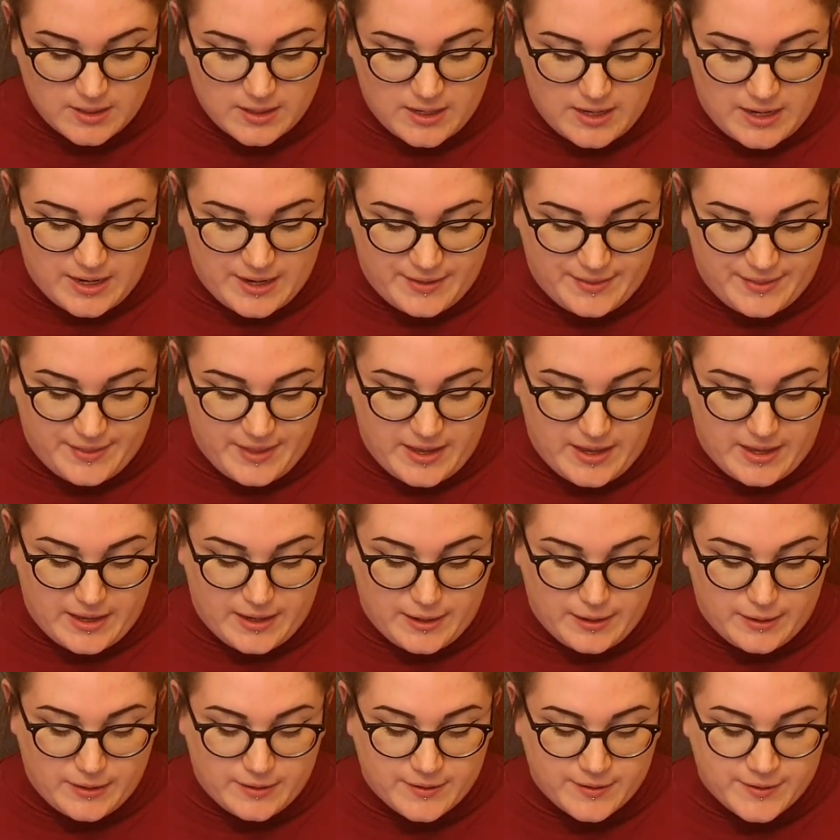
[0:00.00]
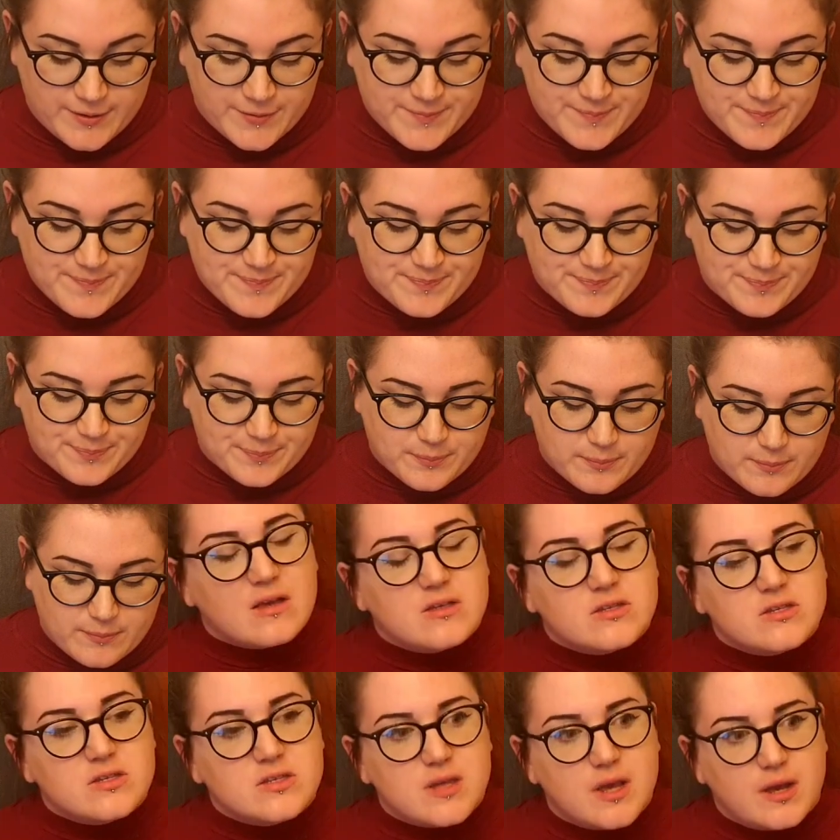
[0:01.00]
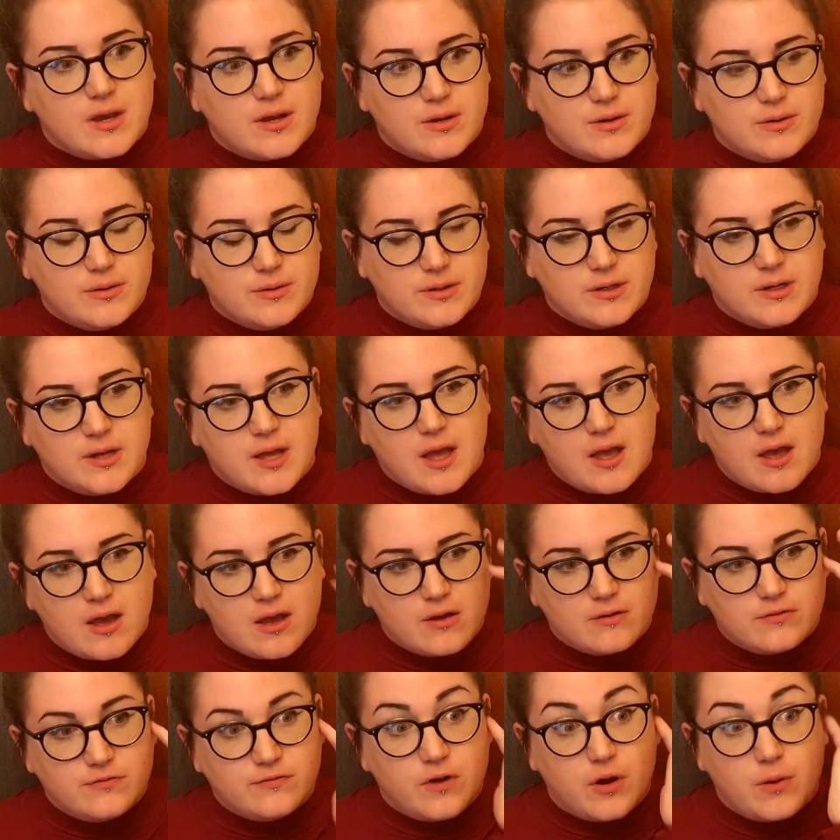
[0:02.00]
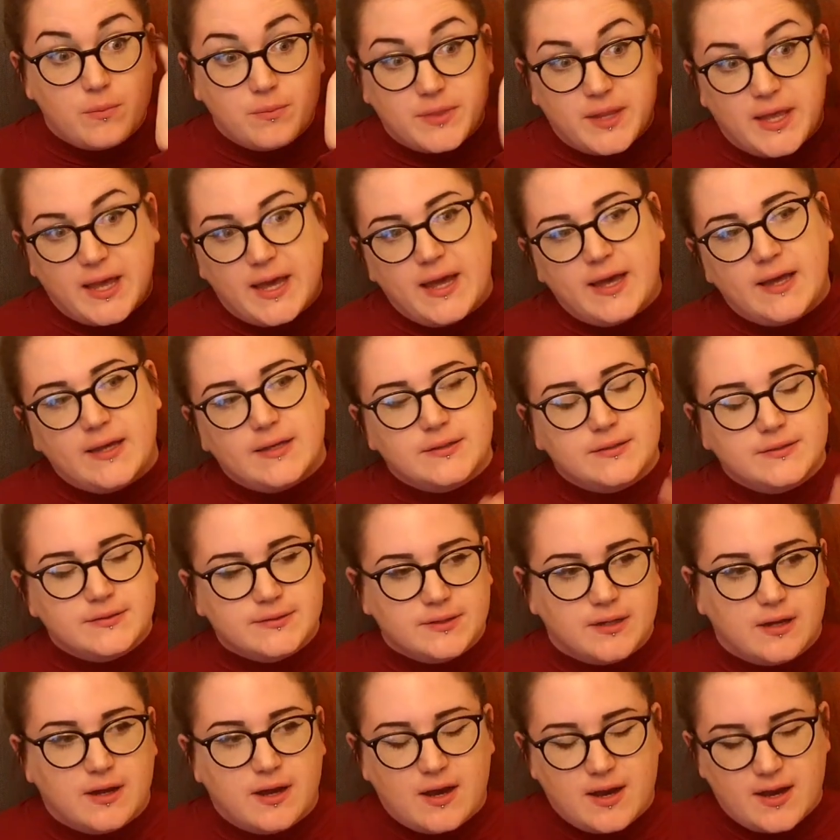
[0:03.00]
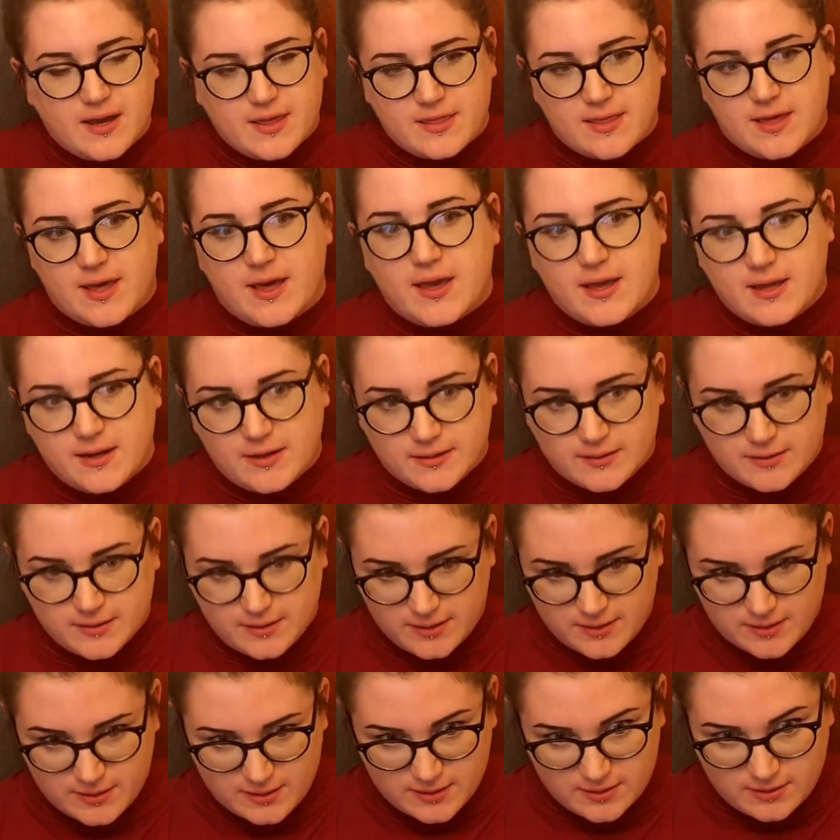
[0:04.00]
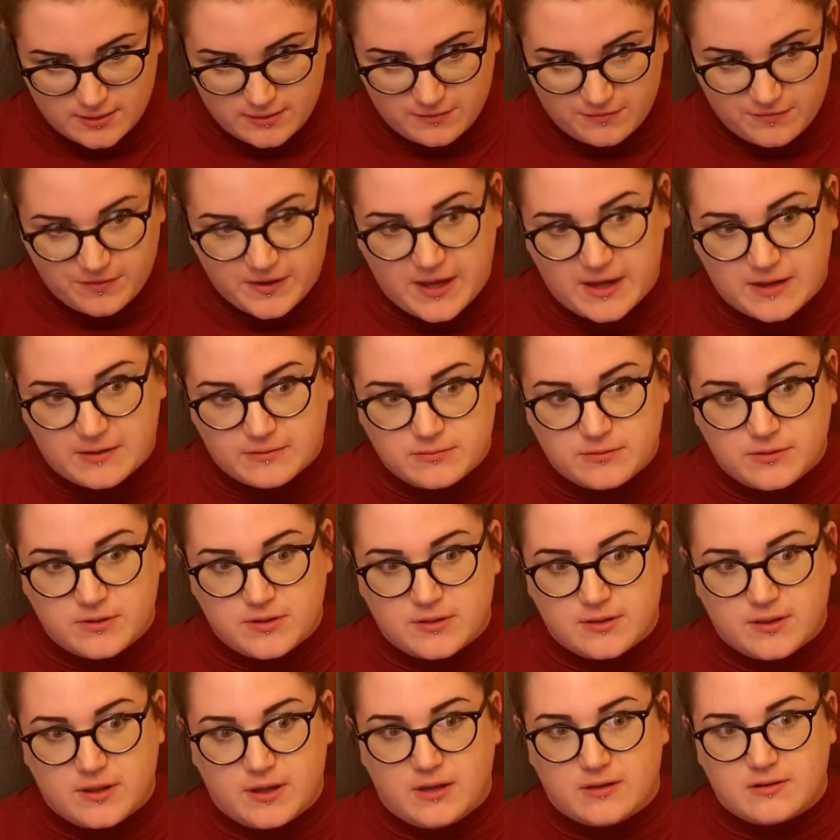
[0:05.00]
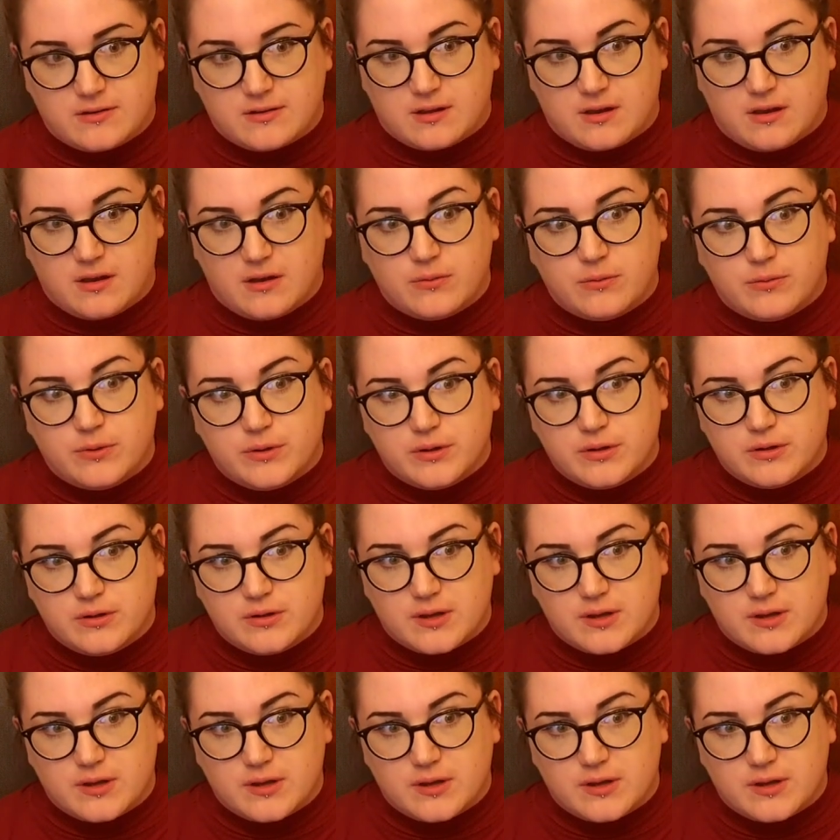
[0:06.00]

And then, so from that, I then found that I would